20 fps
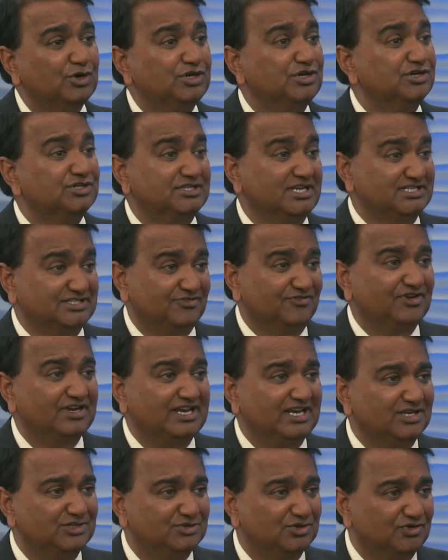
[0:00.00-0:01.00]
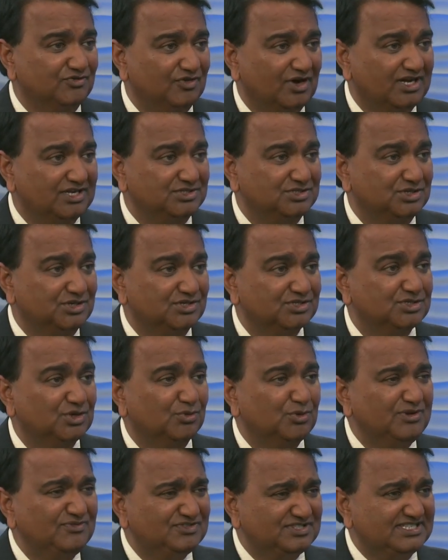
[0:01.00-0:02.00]
years as a financial advisor. So
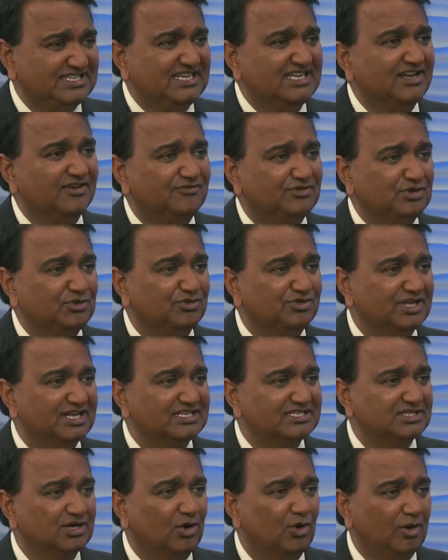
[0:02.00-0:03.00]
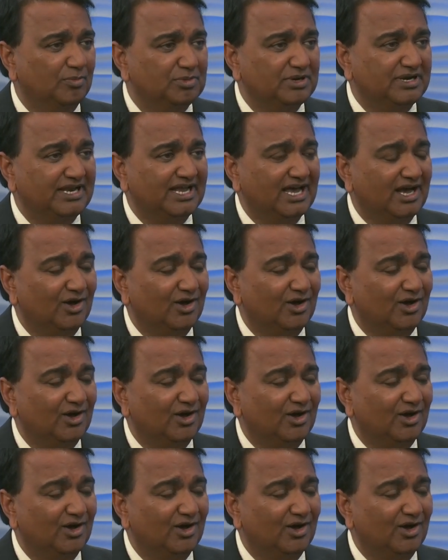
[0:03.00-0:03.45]
we've seen a few things go up and down.